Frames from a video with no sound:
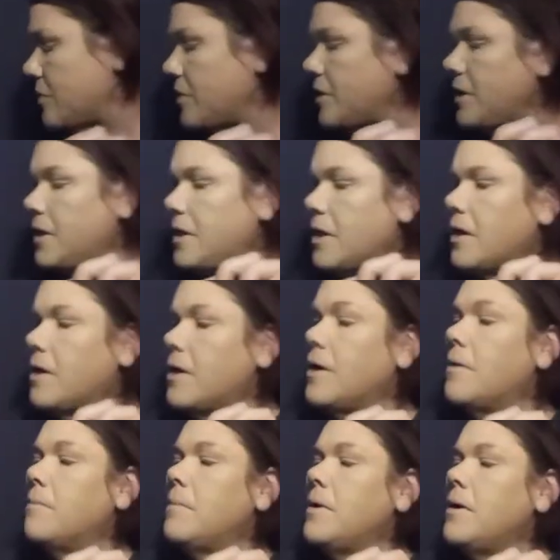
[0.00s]
the
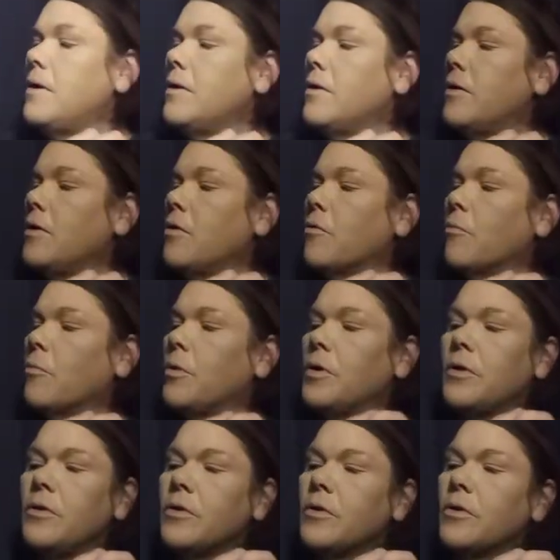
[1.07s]

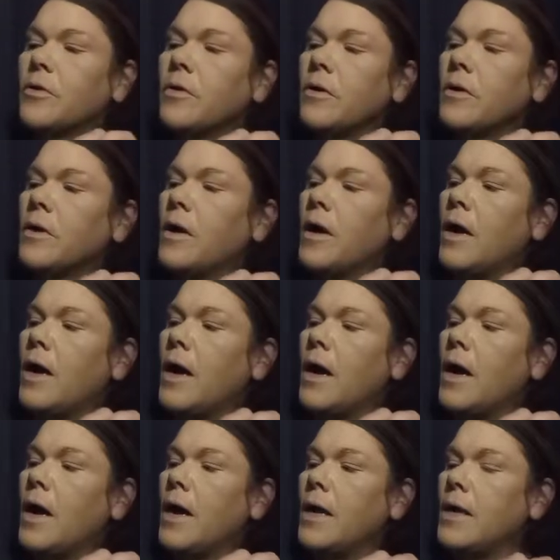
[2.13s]
Realer
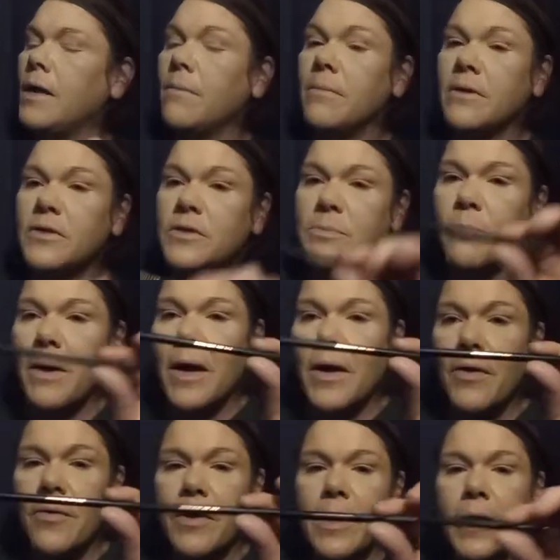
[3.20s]
I Am
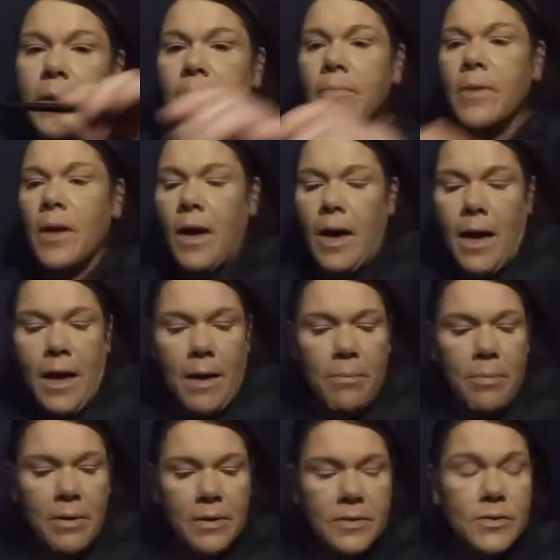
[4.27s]
Inspiring eye
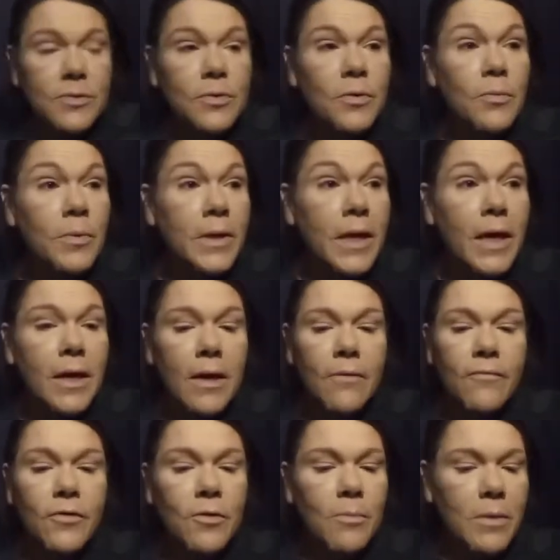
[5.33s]
pencil we got a
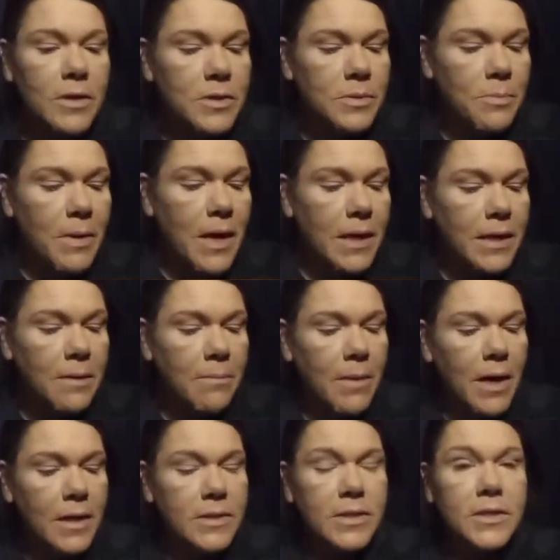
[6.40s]
few months back in
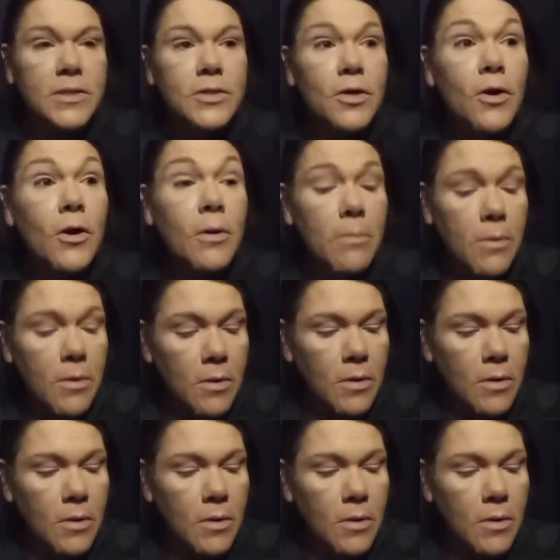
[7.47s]
BoxyCharm.